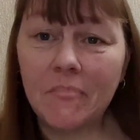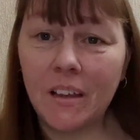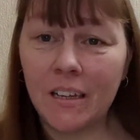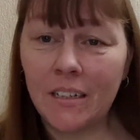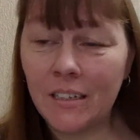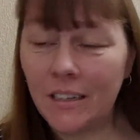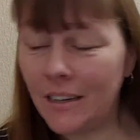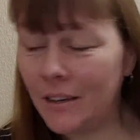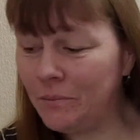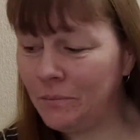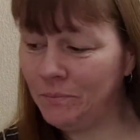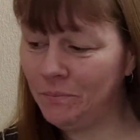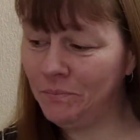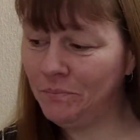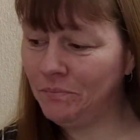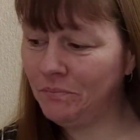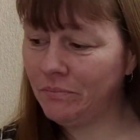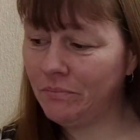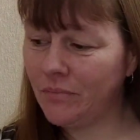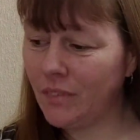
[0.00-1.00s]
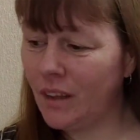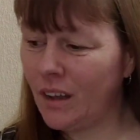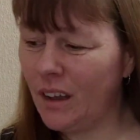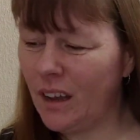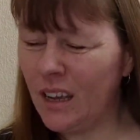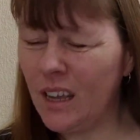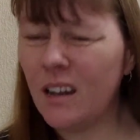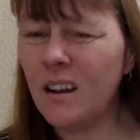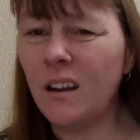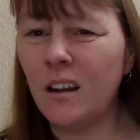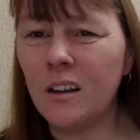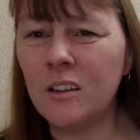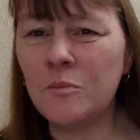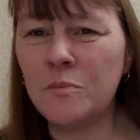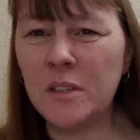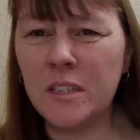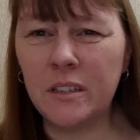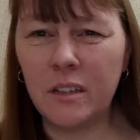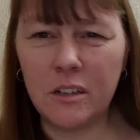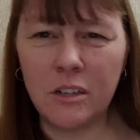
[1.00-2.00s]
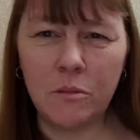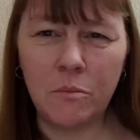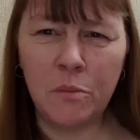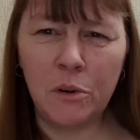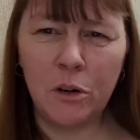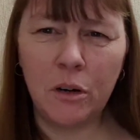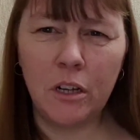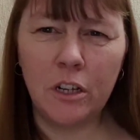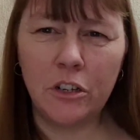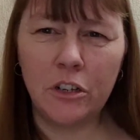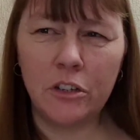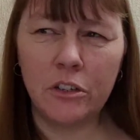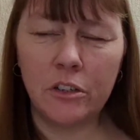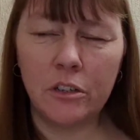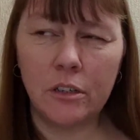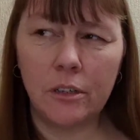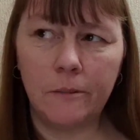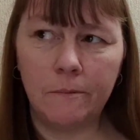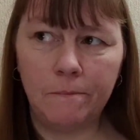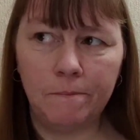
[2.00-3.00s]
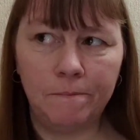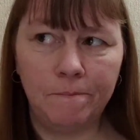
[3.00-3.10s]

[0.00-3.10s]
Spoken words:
I don't know, I haven't lost my stitching bug, it just,